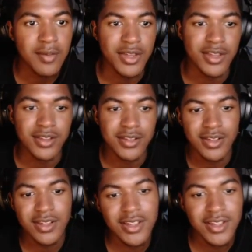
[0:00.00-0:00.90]
man.
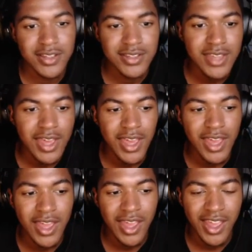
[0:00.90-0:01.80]

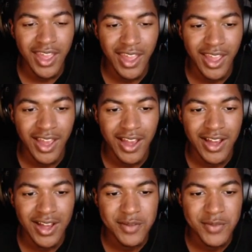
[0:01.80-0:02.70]
Yeah,
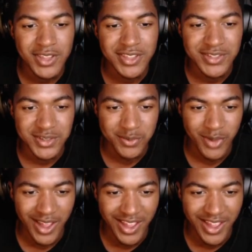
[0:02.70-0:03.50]
high man the Zubat.